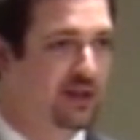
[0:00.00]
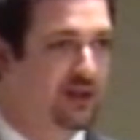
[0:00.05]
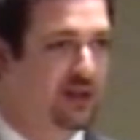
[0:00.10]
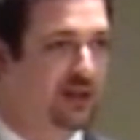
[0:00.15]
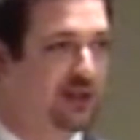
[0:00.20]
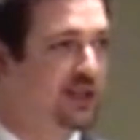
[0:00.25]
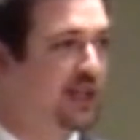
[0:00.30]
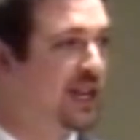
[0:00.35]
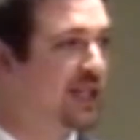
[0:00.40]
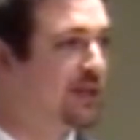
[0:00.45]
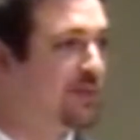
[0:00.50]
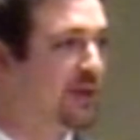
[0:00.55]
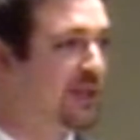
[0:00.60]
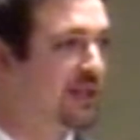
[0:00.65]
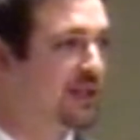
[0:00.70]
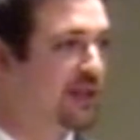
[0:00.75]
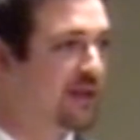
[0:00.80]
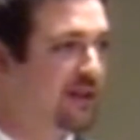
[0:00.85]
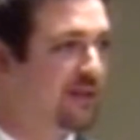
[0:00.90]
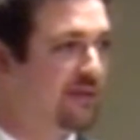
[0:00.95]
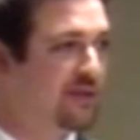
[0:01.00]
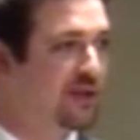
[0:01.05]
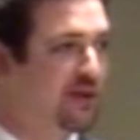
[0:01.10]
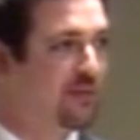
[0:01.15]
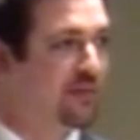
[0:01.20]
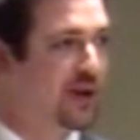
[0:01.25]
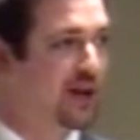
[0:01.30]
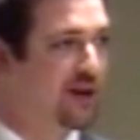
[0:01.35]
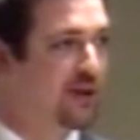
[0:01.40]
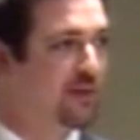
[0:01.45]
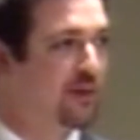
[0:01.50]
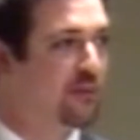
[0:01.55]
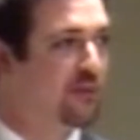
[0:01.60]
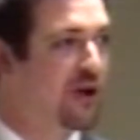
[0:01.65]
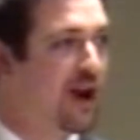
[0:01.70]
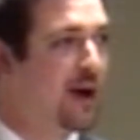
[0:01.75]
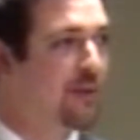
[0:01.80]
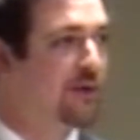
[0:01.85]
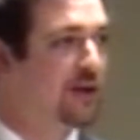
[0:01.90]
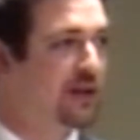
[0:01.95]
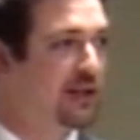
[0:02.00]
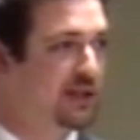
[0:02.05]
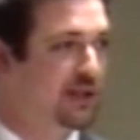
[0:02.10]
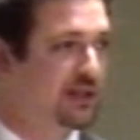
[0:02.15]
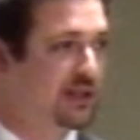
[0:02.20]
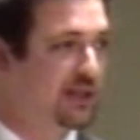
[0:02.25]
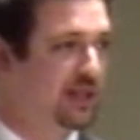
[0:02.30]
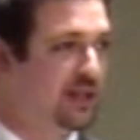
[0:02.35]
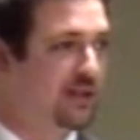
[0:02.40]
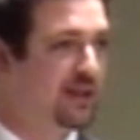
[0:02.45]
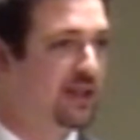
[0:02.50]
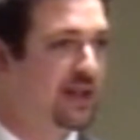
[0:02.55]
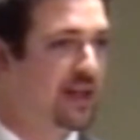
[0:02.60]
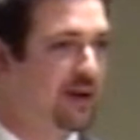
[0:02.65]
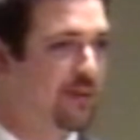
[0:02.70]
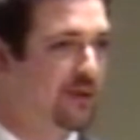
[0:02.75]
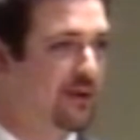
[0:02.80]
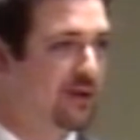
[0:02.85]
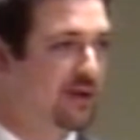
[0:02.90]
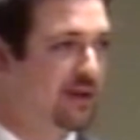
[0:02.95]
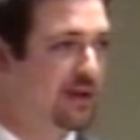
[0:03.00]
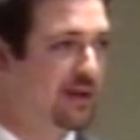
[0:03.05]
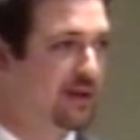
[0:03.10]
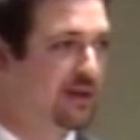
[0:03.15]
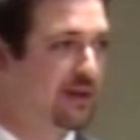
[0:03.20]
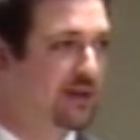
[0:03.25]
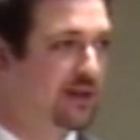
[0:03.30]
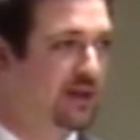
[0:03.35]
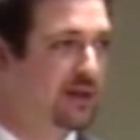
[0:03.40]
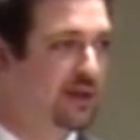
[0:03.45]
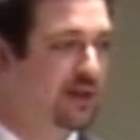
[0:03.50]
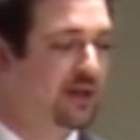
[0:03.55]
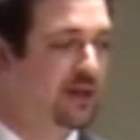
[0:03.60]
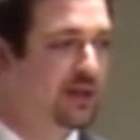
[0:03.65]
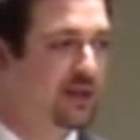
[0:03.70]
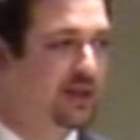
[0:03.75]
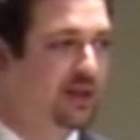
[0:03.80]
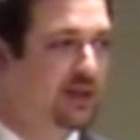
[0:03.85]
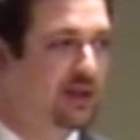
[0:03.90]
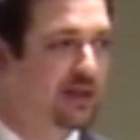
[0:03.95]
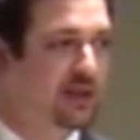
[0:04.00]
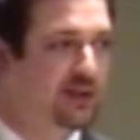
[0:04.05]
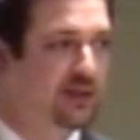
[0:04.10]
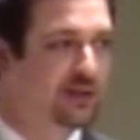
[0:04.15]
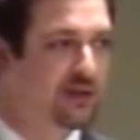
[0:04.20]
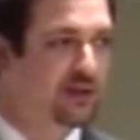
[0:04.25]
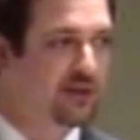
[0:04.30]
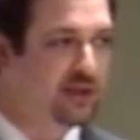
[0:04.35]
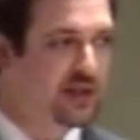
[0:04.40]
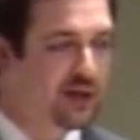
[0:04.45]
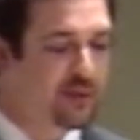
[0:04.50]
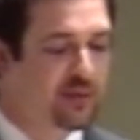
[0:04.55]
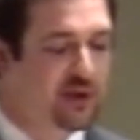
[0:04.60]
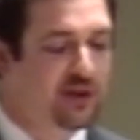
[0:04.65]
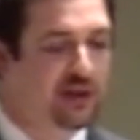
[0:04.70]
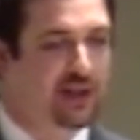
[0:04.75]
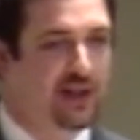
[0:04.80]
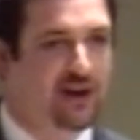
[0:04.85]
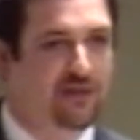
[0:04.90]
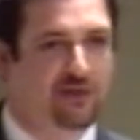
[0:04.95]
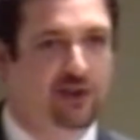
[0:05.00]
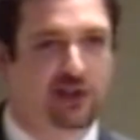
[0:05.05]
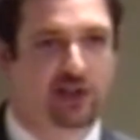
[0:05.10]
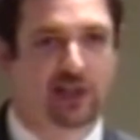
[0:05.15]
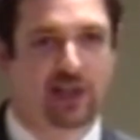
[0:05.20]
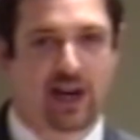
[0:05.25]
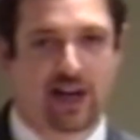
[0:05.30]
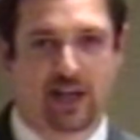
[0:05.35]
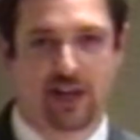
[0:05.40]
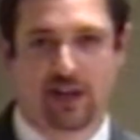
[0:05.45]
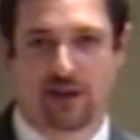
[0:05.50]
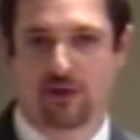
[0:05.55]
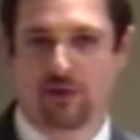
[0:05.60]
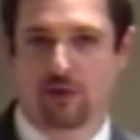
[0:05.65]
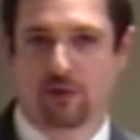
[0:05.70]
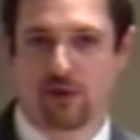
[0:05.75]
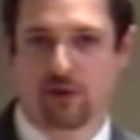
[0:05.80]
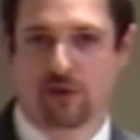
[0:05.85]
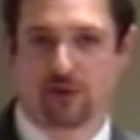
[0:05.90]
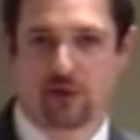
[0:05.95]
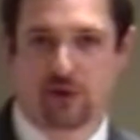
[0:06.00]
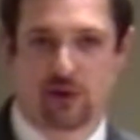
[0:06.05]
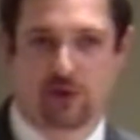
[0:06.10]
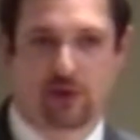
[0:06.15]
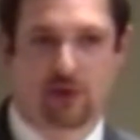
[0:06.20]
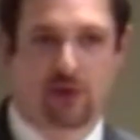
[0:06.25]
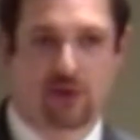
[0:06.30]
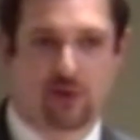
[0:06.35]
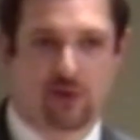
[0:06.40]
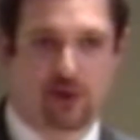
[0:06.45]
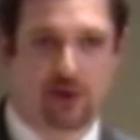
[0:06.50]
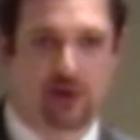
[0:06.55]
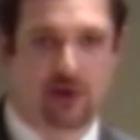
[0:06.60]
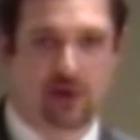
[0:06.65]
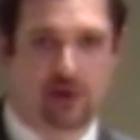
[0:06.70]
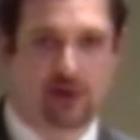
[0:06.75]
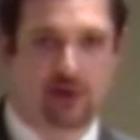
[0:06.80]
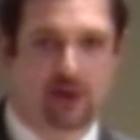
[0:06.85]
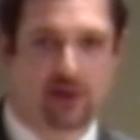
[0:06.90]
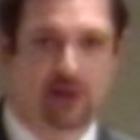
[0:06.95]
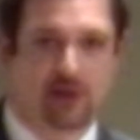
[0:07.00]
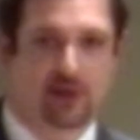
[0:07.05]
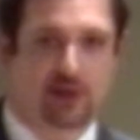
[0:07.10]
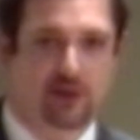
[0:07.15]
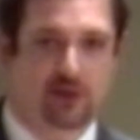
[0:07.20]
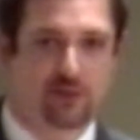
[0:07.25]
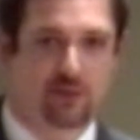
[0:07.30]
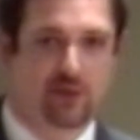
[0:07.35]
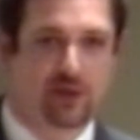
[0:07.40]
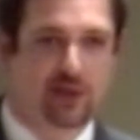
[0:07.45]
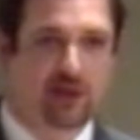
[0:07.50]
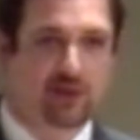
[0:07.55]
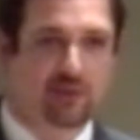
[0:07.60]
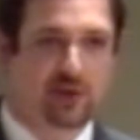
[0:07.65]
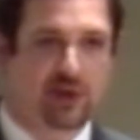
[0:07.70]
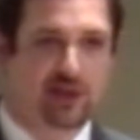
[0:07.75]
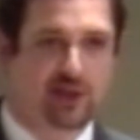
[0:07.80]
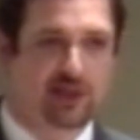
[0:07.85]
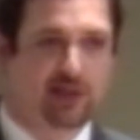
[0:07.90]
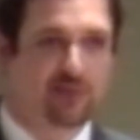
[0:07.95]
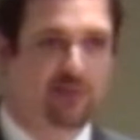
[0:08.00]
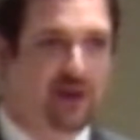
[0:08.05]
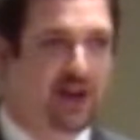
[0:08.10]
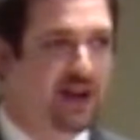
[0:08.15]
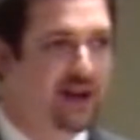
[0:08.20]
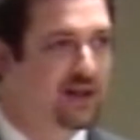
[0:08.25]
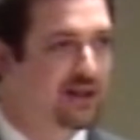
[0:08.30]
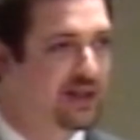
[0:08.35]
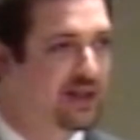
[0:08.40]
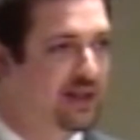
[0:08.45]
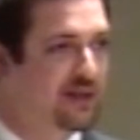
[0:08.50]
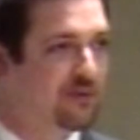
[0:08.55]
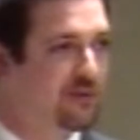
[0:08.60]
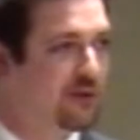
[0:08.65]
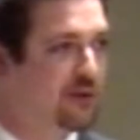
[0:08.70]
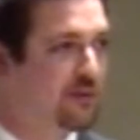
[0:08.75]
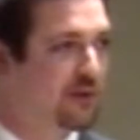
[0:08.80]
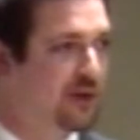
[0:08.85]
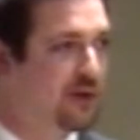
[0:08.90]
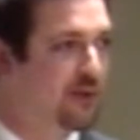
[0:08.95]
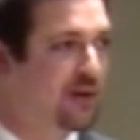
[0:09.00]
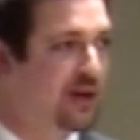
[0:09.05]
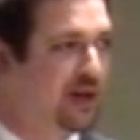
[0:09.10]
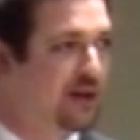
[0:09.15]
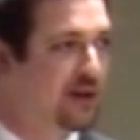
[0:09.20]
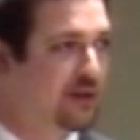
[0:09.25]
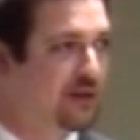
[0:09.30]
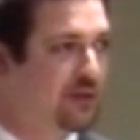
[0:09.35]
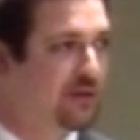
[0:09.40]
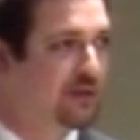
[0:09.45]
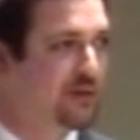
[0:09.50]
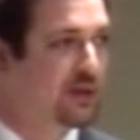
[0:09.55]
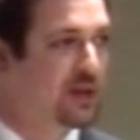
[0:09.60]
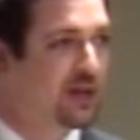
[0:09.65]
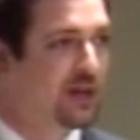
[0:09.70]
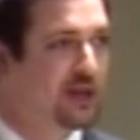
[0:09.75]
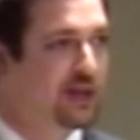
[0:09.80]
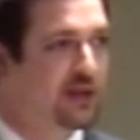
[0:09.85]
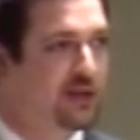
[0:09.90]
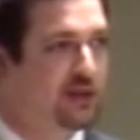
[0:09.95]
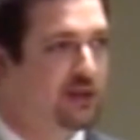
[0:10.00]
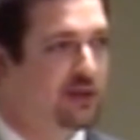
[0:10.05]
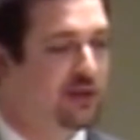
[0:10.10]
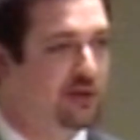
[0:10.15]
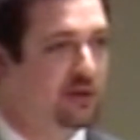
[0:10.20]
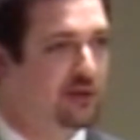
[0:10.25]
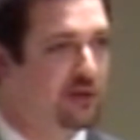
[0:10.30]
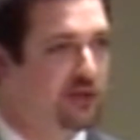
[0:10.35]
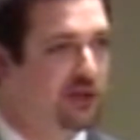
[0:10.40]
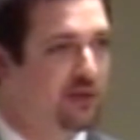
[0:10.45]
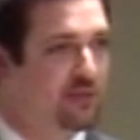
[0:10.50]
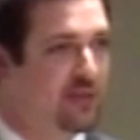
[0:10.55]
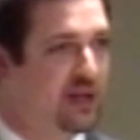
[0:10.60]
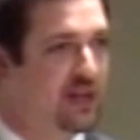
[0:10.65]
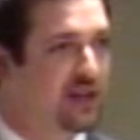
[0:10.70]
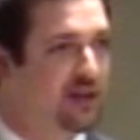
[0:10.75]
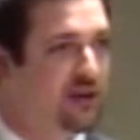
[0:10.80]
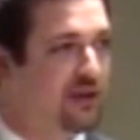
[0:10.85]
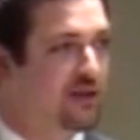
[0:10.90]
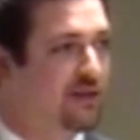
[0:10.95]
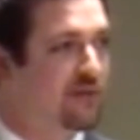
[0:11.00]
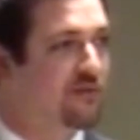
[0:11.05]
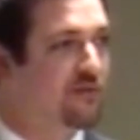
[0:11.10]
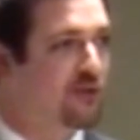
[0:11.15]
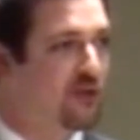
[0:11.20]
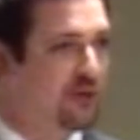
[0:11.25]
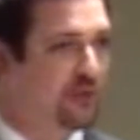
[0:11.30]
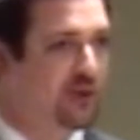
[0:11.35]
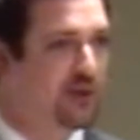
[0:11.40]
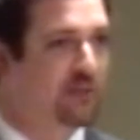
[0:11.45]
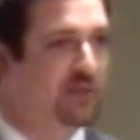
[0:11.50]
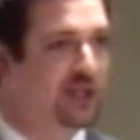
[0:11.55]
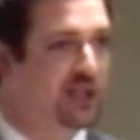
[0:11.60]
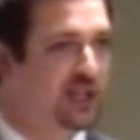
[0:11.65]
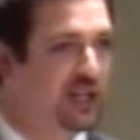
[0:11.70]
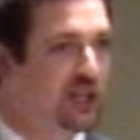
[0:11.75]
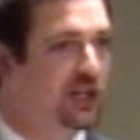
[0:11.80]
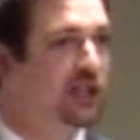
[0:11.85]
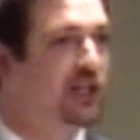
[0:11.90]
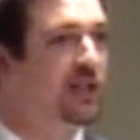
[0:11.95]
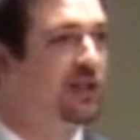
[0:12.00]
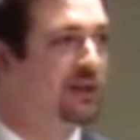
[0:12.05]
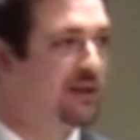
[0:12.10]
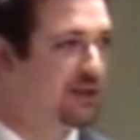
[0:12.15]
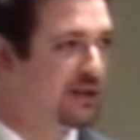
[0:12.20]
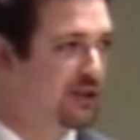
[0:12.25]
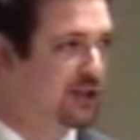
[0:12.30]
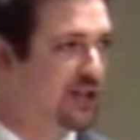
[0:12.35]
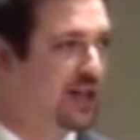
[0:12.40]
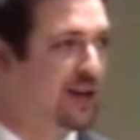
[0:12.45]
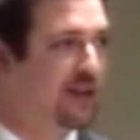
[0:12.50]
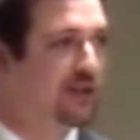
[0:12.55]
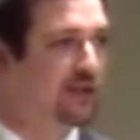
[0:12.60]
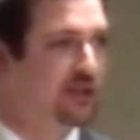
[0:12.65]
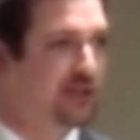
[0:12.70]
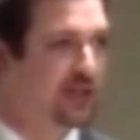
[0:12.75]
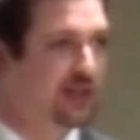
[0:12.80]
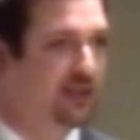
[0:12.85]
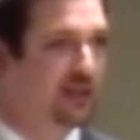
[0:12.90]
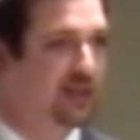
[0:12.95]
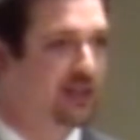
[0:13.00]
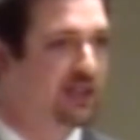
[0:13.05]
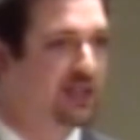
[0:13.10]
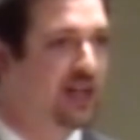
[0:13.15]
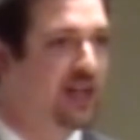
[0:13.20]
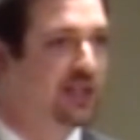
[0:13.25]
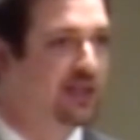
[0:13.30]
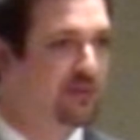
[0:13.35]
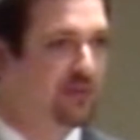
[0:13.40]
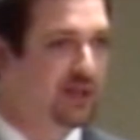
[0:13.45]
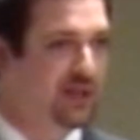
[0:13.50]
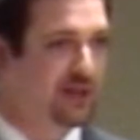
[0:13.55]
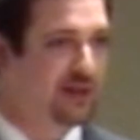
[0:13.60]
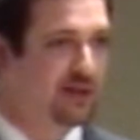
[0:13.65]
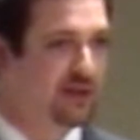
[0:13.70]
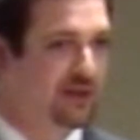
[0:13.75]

Assessments of comparable properties in the neighborhood. And so typically every second or third quarter is when the municipality will require you to submit your formal petition challenging the assessment.